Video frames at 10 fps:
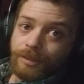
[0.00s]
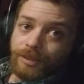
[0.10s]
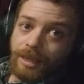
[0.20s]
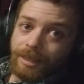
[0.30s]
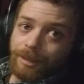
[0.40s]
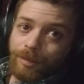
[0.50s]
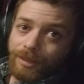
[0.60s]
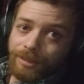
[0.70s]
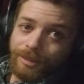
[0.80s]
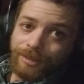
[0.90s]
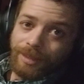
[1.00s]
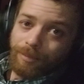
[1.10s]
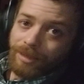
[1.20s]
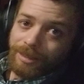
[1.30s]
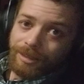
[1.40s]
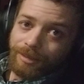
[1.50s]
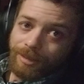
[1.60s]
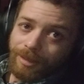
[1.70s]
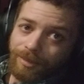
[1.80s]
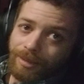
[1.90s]
It's not gonna be in this. I ain't
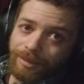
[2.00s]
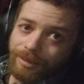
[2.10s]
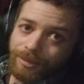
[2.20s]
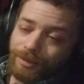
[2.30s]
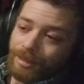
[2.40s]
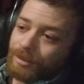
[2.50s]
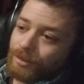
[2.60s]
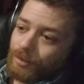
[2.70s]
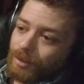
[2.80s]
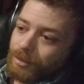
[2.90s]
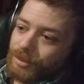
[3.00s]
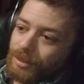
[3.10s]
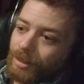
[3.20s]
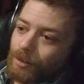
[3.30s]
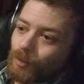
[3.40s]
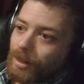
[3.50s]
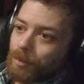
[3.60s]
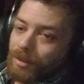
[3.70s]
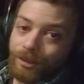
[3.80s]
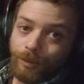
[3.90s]
gonna do that in this one. I'm just telling you what
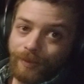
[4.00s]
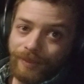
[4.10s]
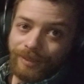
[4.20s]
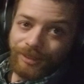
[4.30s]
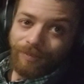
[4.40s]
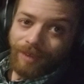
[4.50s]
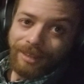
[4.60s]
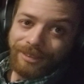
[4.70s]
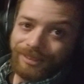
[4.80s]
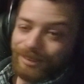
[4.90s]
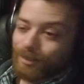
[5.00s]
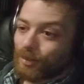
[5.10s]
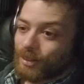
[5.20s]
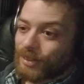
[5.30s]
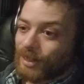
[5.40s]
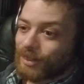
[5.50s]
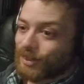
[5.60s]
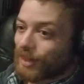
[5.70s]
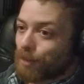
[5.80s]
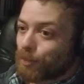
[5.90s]
I'm gonna do with this device. I'm gonna take the
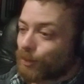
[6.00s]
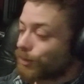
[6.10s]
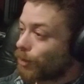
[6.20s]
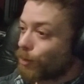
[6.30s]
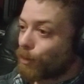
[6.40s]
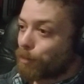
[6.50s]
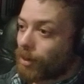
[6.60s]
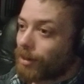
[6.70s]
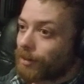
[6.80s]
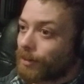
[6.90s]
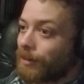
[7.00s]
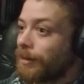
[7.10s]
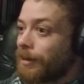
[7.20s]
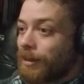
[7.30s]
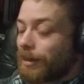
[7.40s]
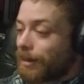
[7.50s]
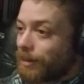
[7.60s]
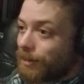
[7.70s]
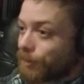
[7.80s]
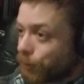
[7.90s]
samples, go to the park,
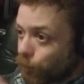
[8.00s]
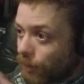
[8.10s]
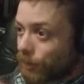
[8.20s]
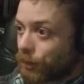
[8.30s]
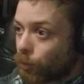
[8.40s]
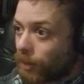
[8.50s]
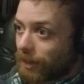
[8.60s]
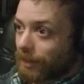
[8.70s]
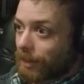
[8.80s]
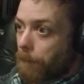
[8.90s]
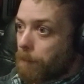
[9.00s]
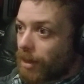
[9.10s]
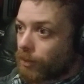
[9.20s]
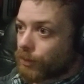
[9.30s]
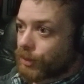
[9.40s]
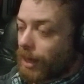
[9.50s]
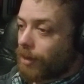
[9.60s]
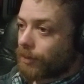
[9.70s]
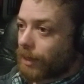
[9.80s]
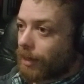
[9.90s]
and swing a swing, get that metal
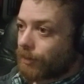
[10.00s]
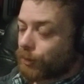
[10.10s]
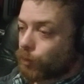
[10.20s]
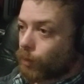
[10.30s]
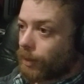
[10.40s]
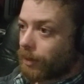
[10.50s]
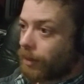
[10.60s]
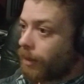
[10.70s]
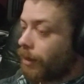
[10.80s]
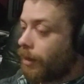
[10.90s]
sound out of the swing.